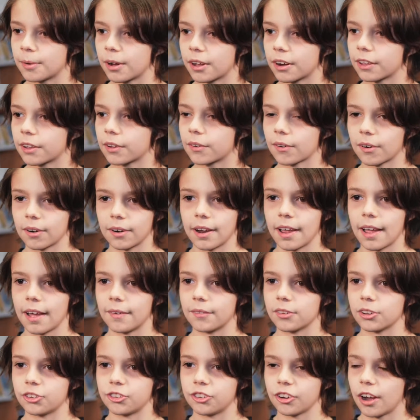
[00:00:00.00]
money or
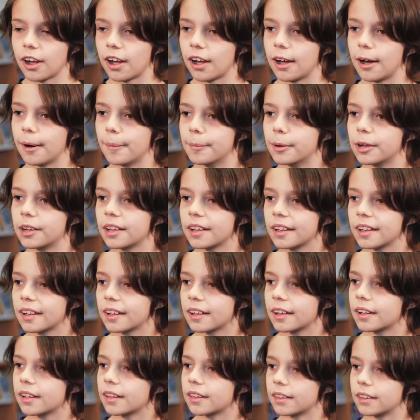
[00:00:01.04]
have a job,
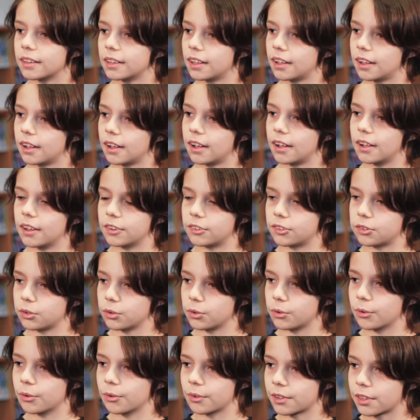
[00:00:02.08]

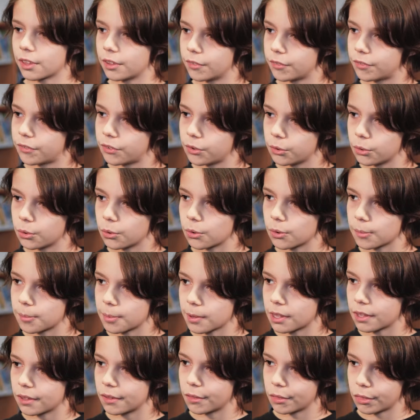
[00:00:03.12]
to get food
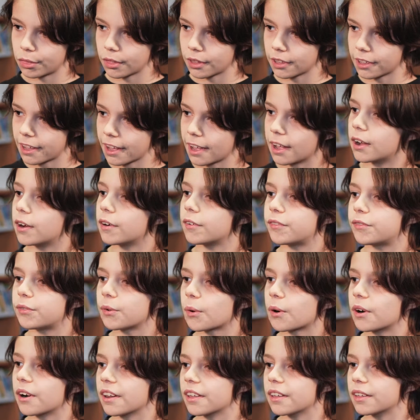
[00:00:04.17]
because they can't
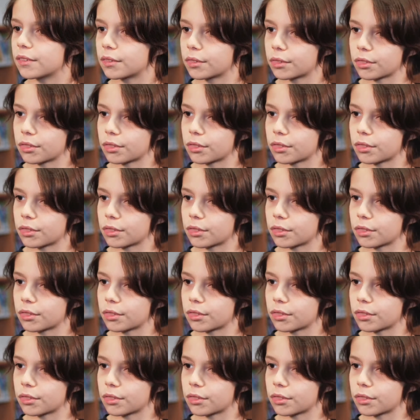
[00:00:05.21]
afford it.